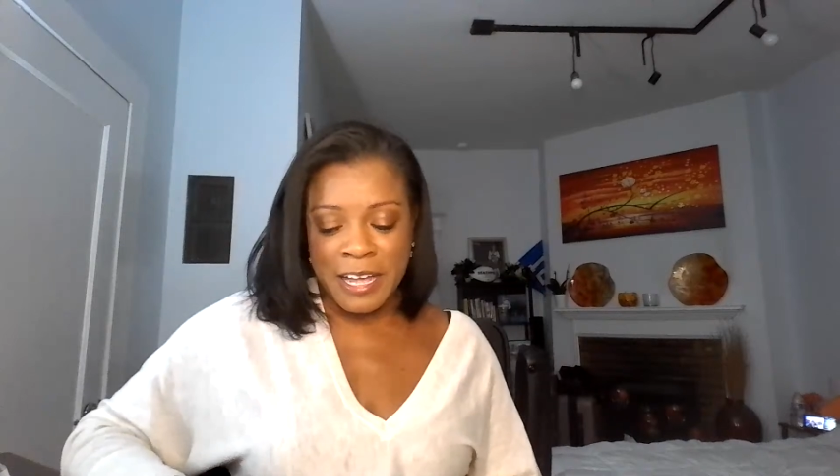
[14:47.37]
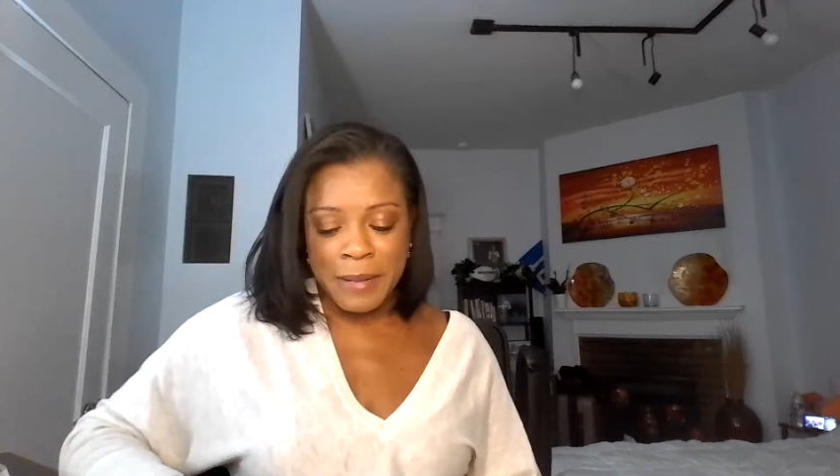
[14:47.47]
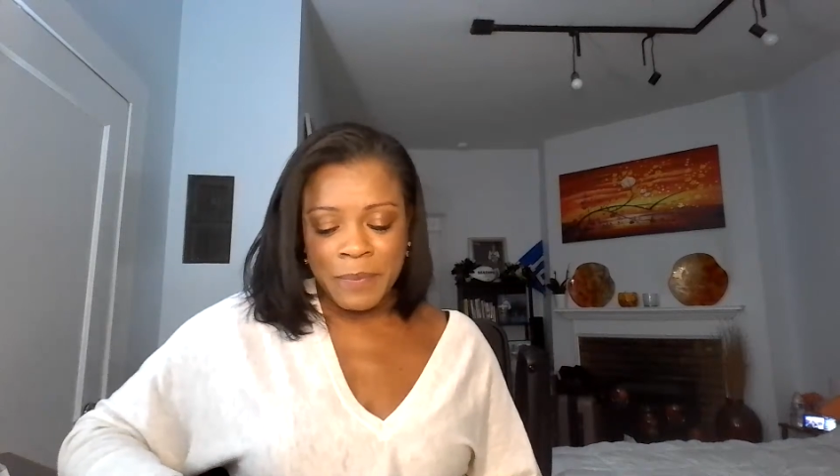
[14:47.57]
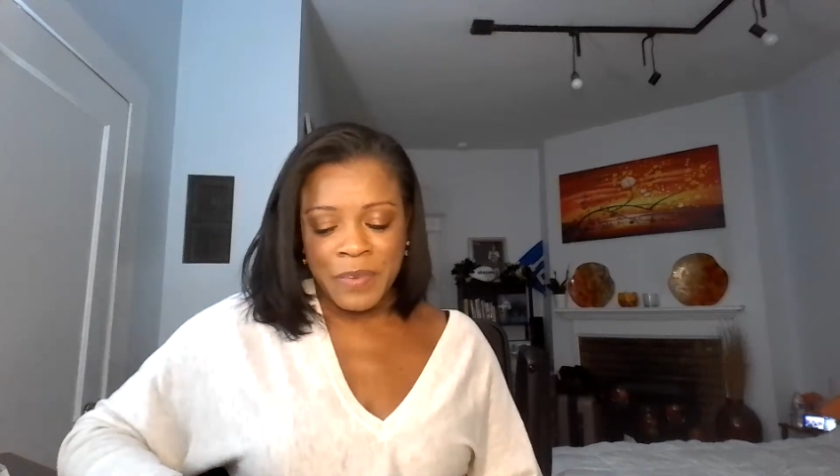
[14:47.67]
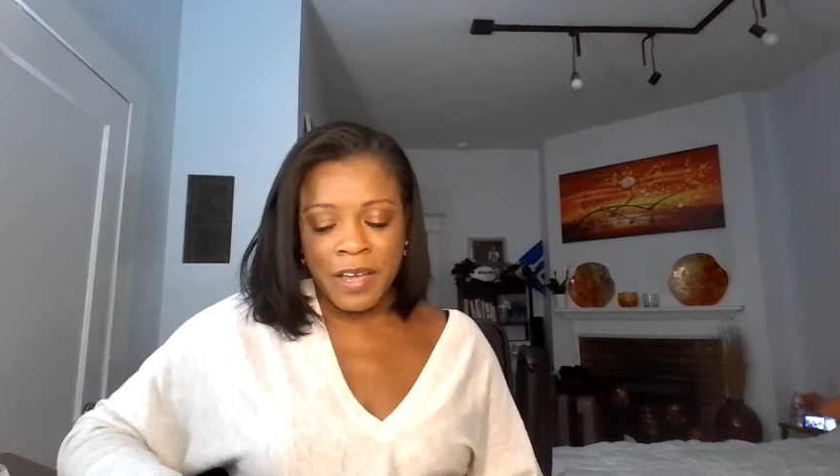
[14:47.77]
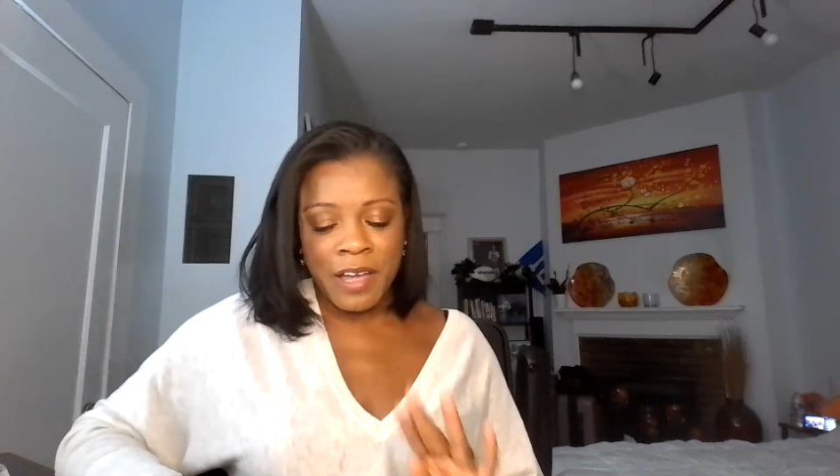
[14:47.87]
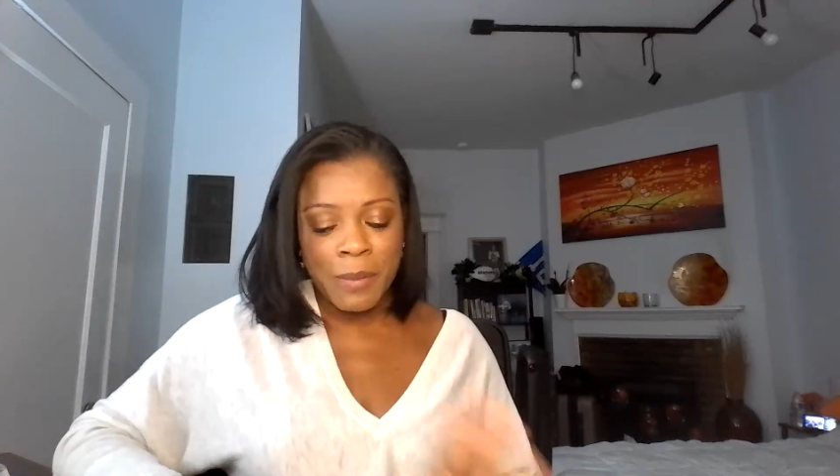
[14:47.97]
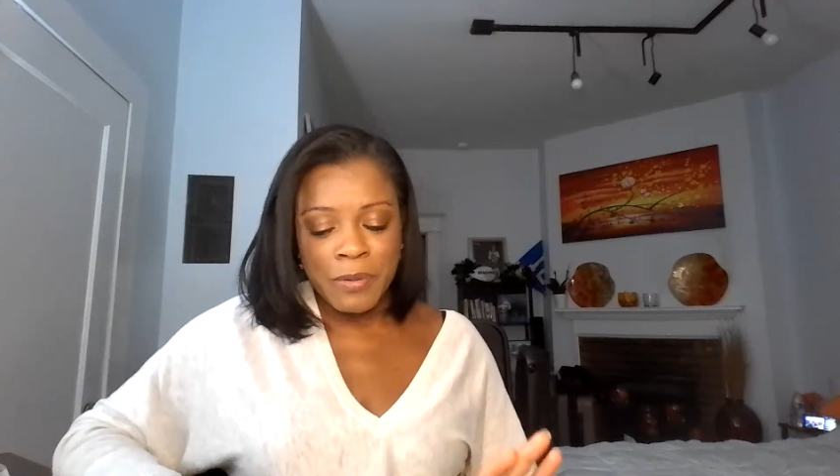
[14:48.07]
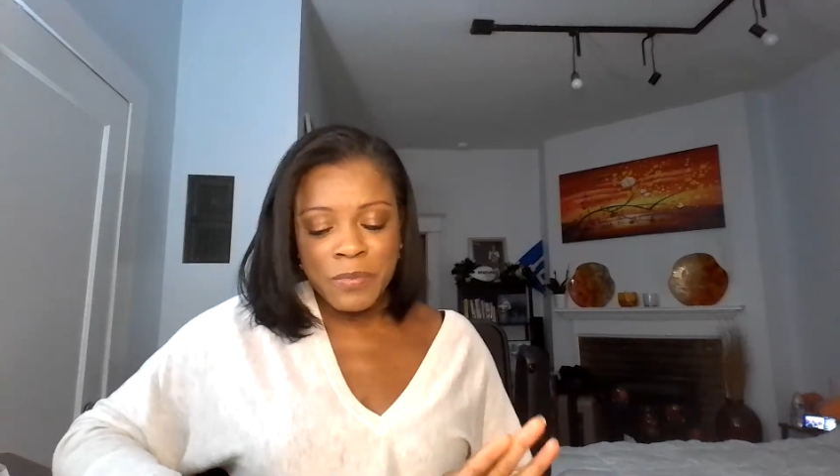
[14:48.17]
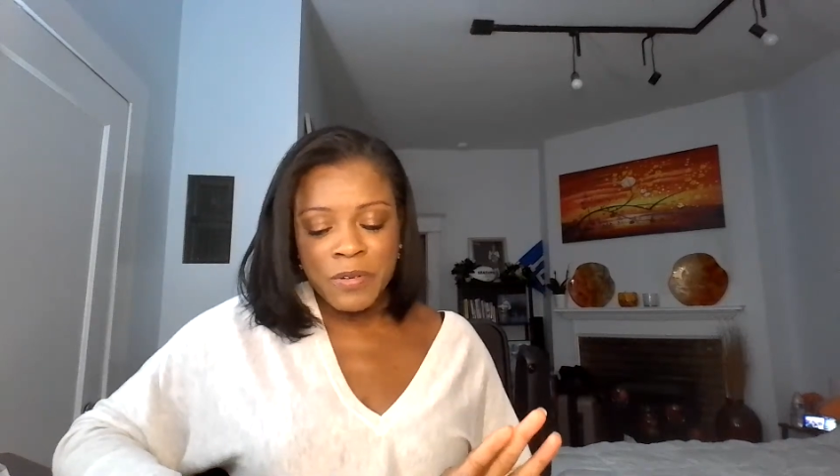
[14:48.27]
A
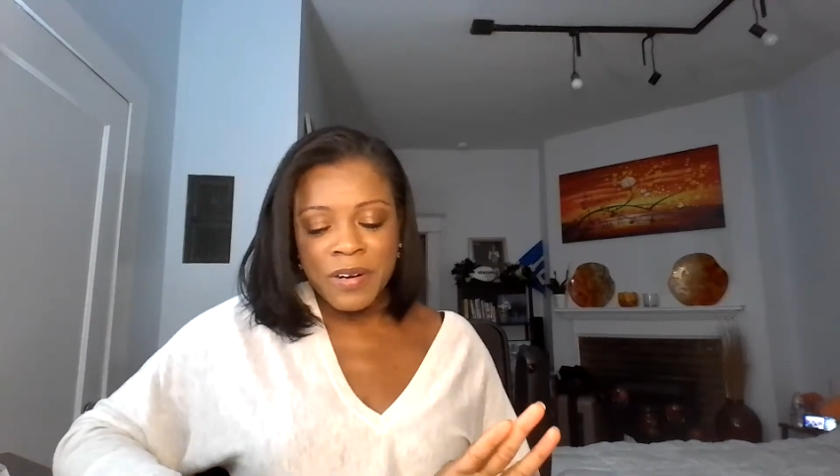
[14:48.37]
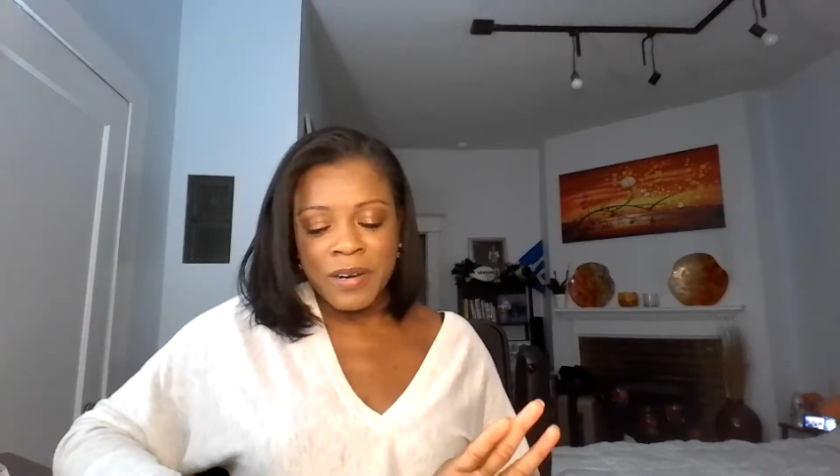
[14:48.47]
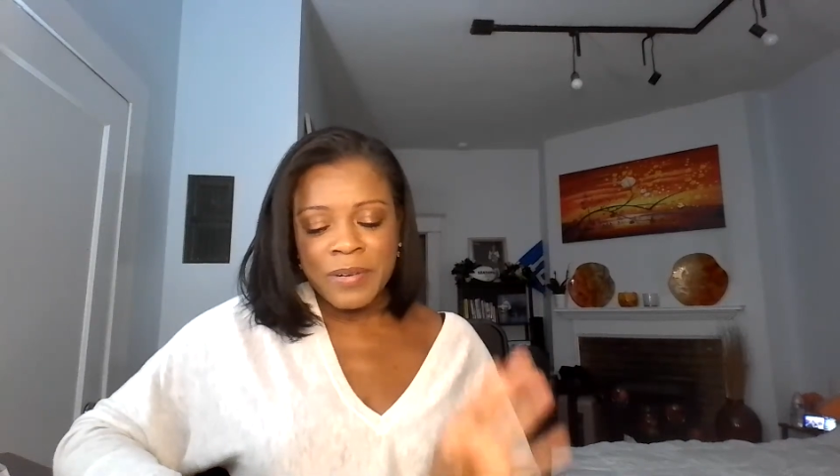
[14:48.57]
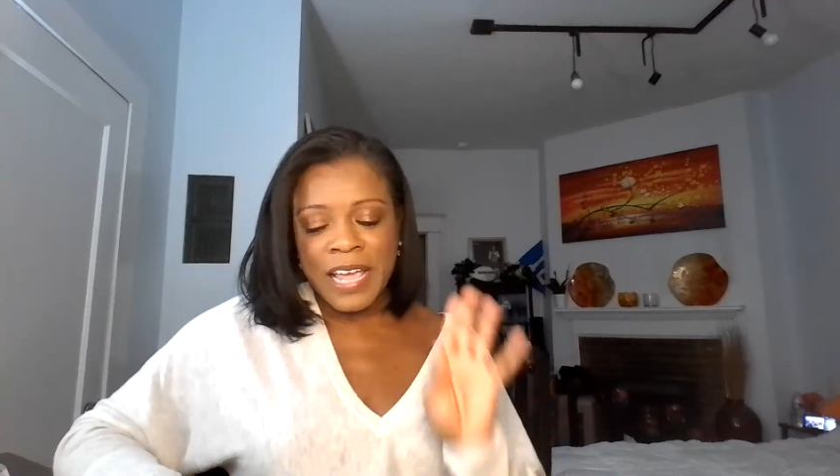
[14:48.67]
couple more.